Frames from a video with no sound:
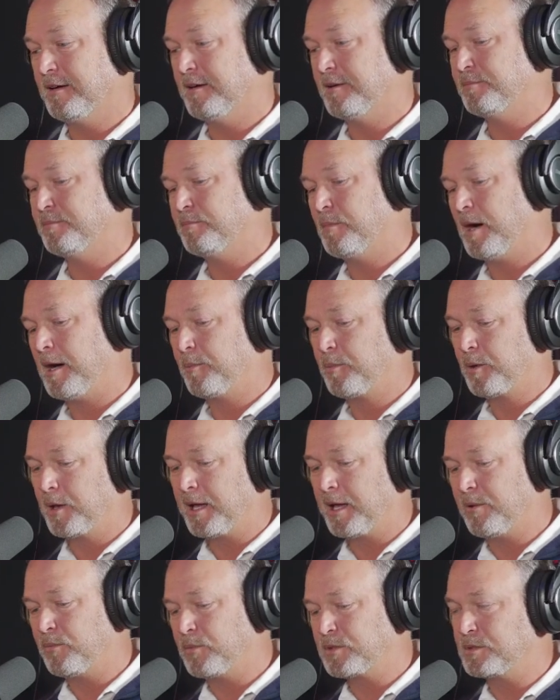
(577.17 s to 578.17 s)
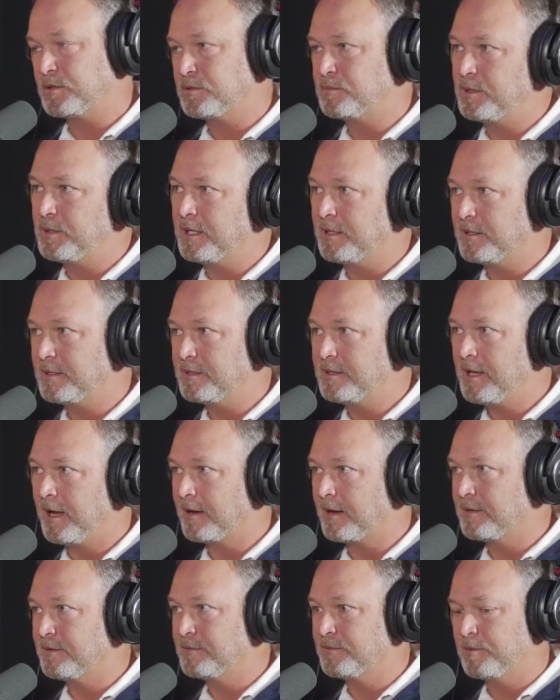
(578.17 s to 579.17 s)
My plan was just be a
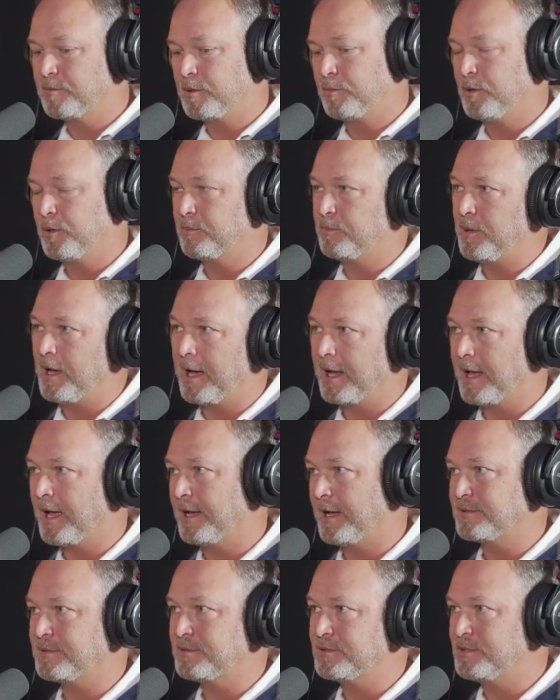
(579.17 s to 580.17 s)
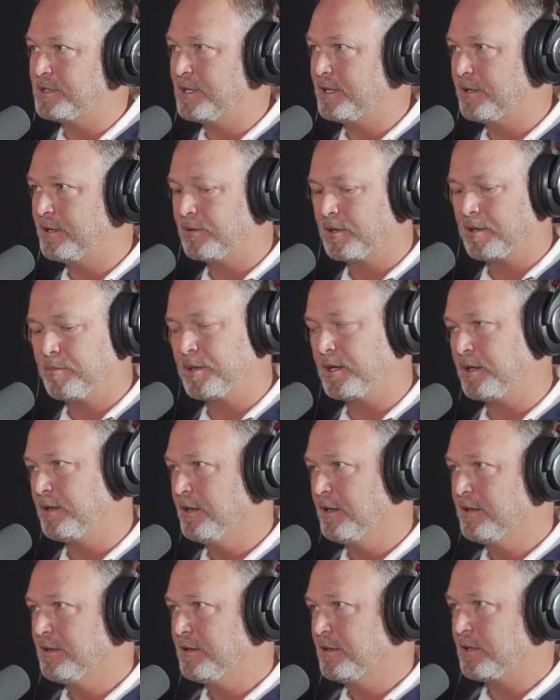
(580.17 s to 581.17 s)
detective. Let me put bad guys in jail. Let me
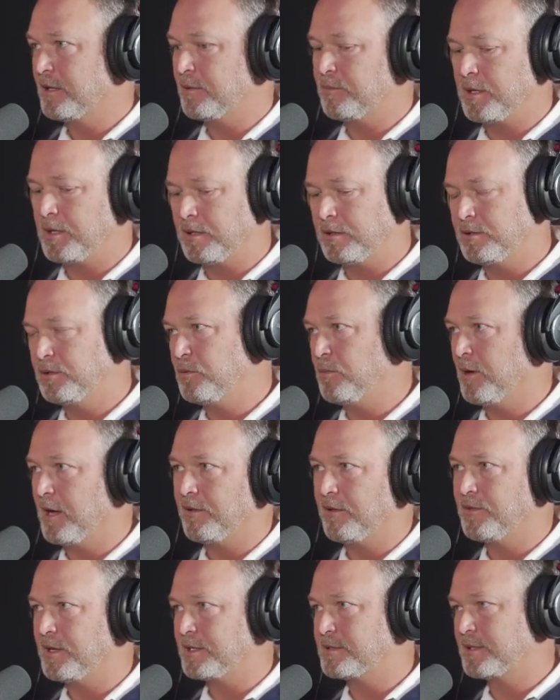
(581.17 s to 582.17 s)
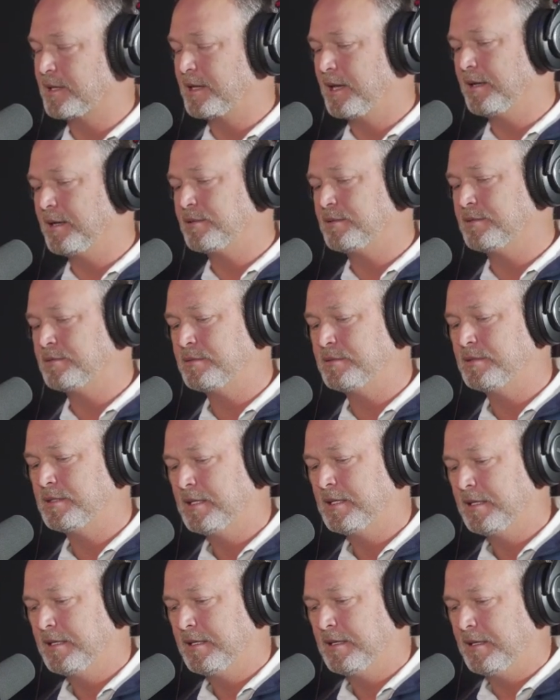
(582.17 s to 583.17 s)
do my investigations.
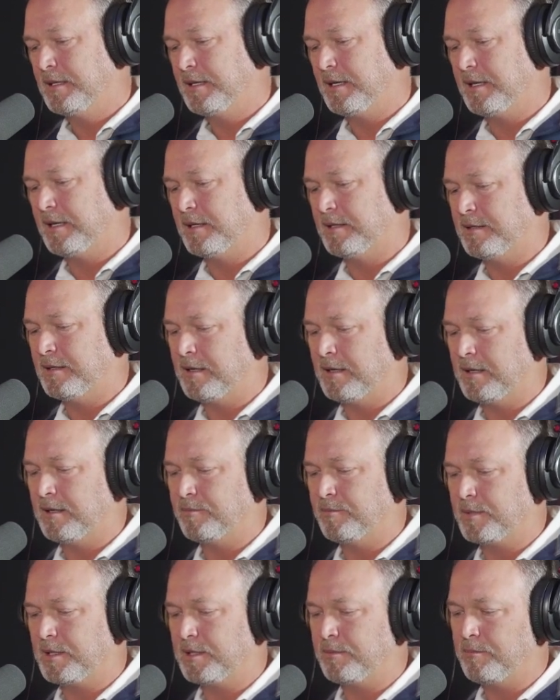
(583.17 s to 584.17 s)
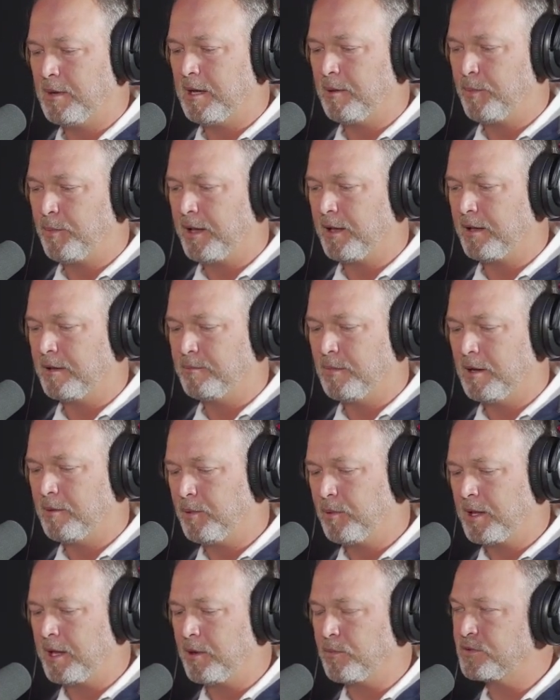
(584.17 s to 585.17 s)
And my
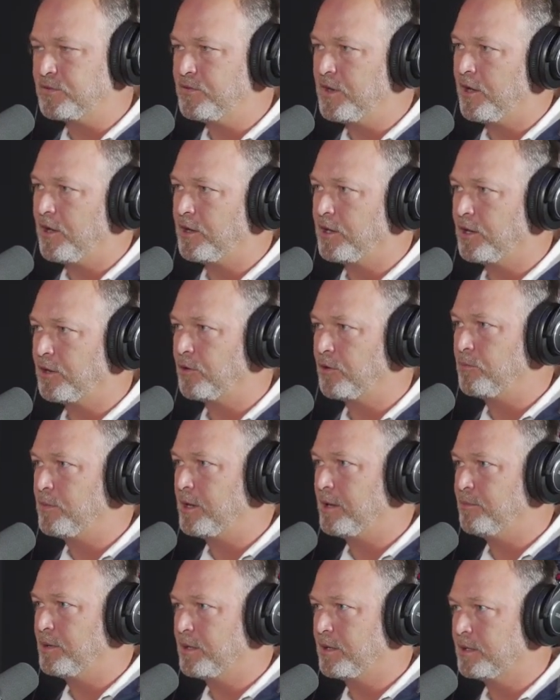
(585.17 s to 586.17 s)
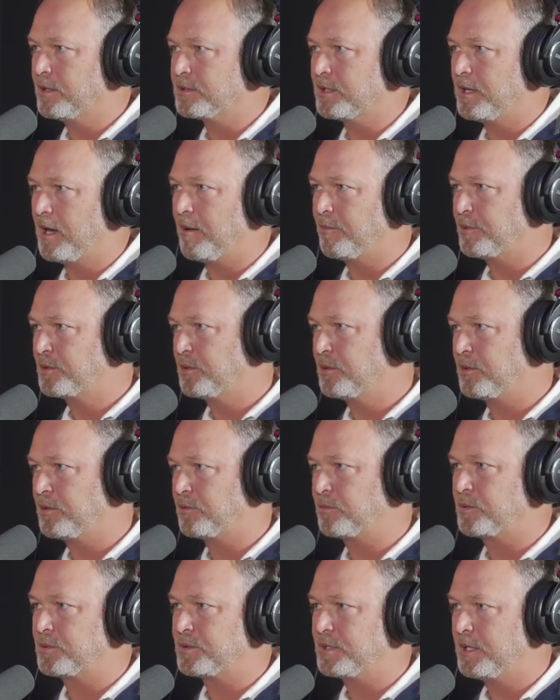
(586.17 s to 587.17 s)
plan was varied a little bit because an
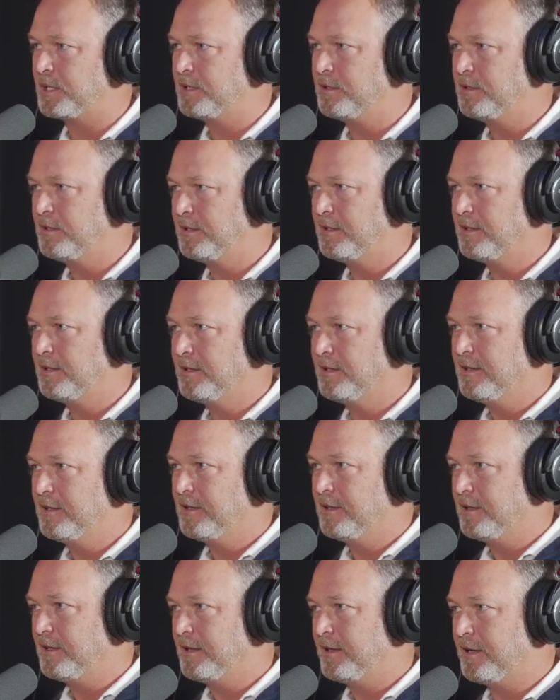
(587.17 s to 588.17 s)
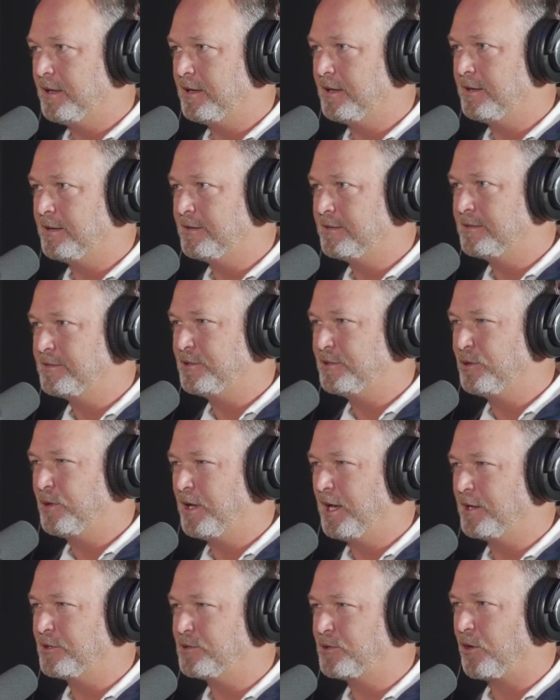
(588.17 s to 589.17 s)
opportunity presented, and you
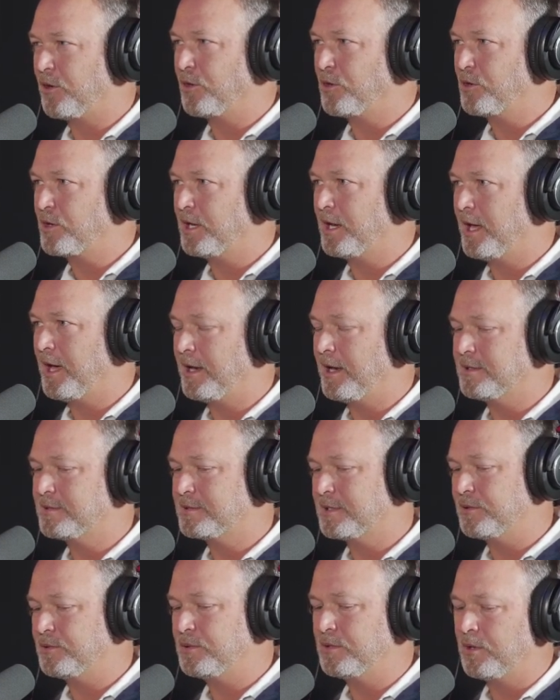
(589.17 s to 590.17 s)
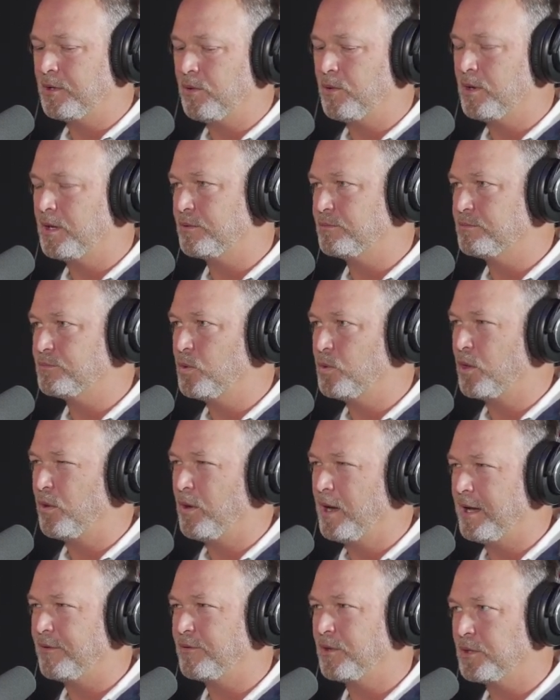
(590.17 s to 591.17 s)
kind of start looking at it. So you know what
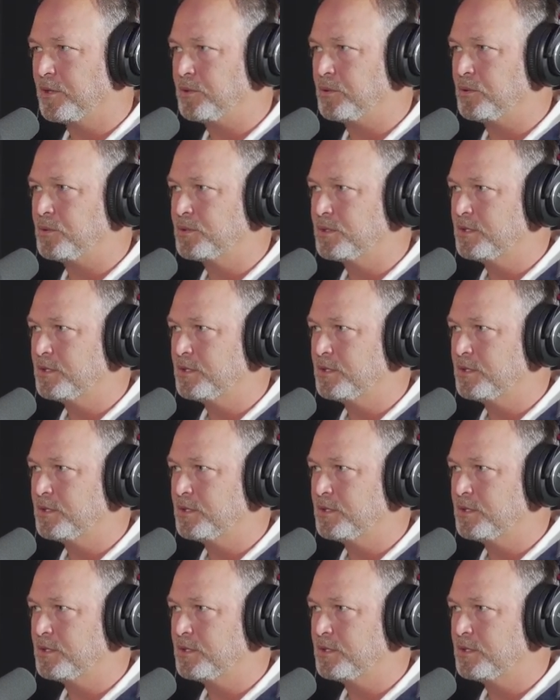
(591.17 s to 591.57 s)
do I have to lose?